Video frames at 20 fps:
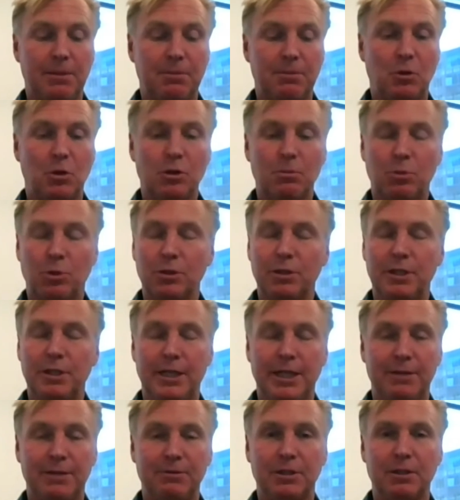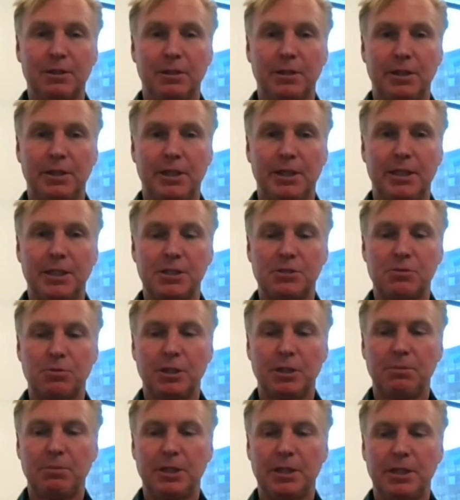more important than ever. And it's
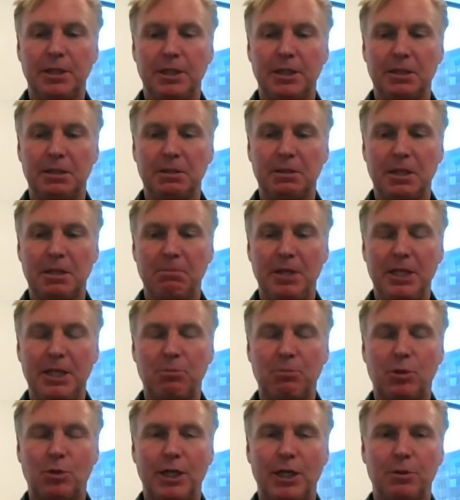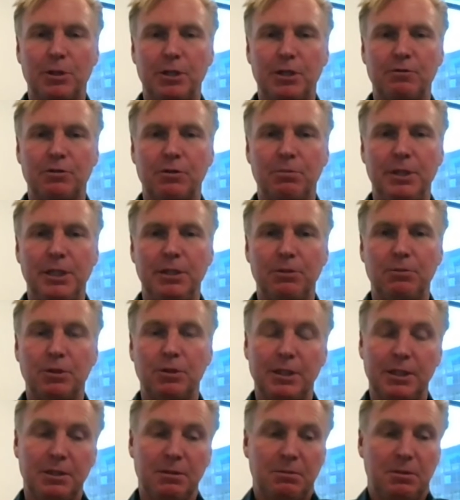really been a main priority for me
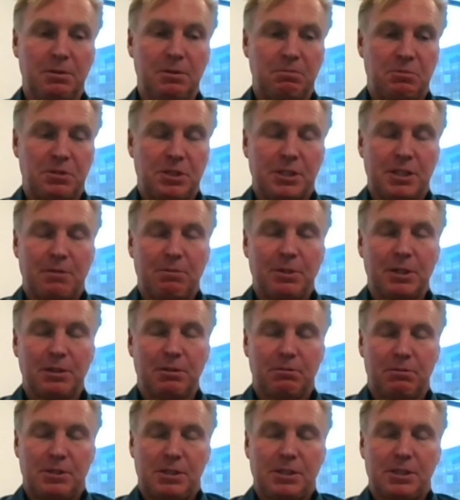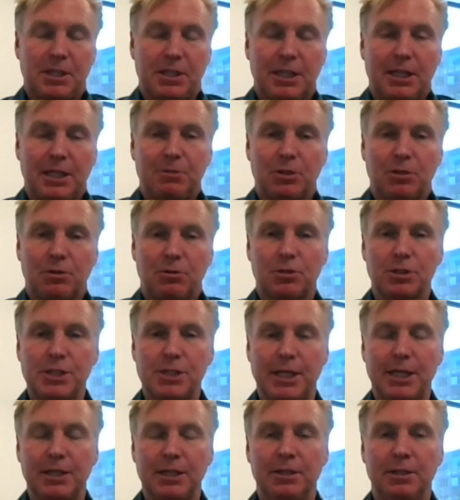really since I came to
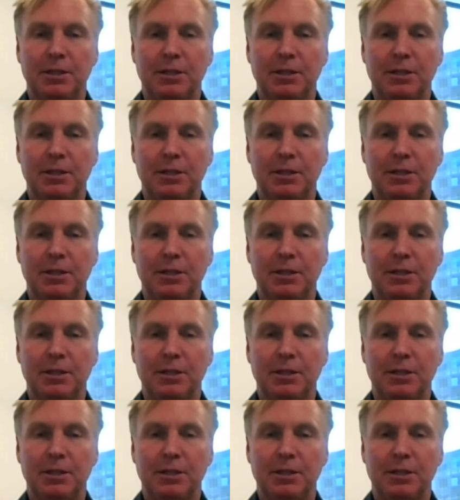CoreSite,